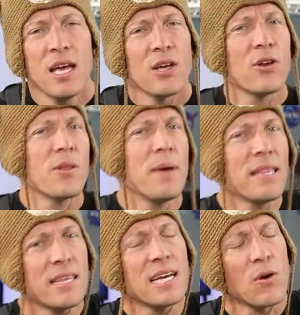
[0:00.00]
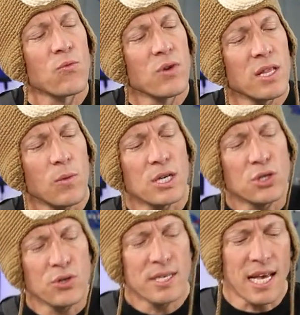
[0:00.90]
You know, the main thing I really
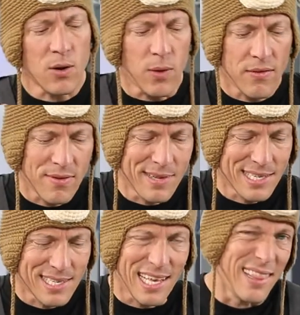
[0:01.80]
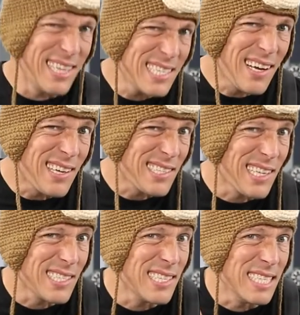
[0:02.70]
want you to take away from this is that this costs
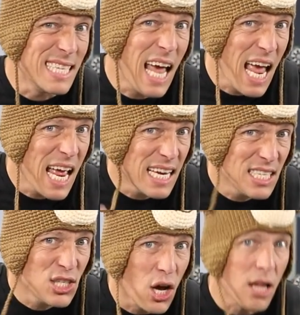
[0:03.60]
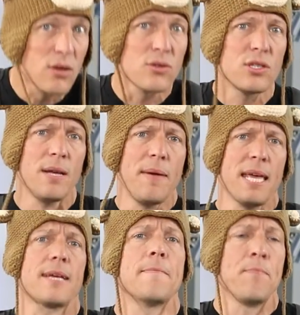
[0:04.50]
less than $10 to
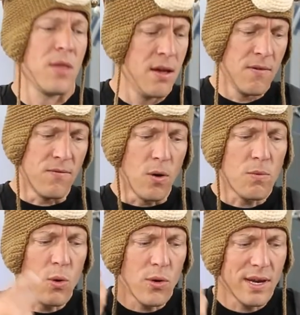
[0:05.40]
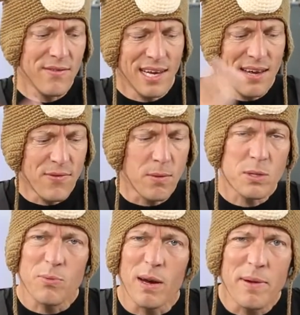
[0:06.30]
make. Foam core, EVA foam,
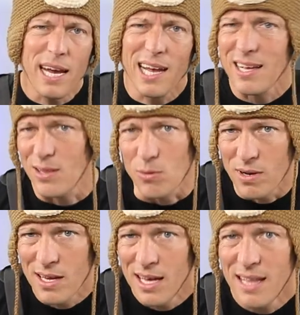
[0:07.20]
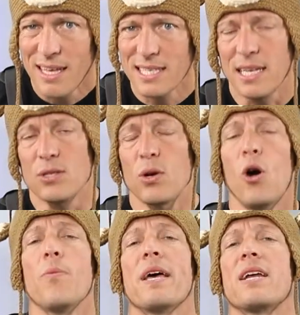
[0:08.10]
spray paint, and glue. That's it. So I
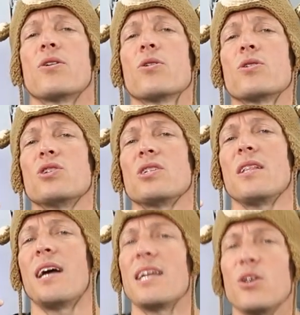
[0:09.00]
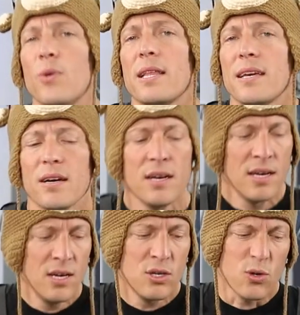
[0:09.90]
hope that encourages a lot of you out there
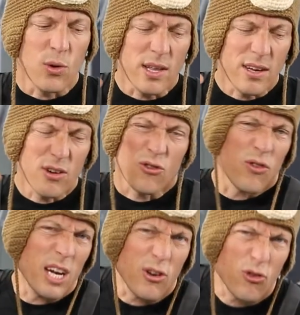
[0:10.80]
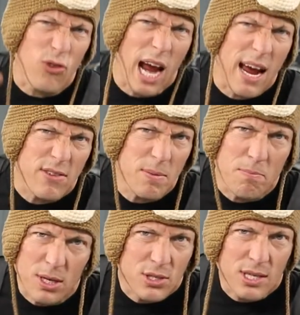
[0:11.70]
to go out there and try to craft
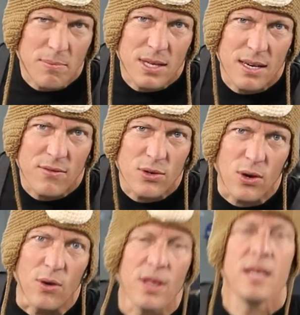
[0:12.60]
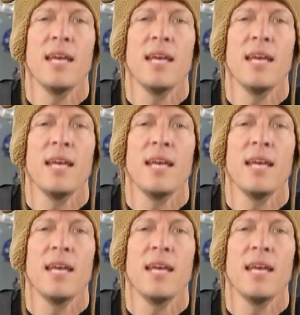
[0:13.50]
and build something of your own.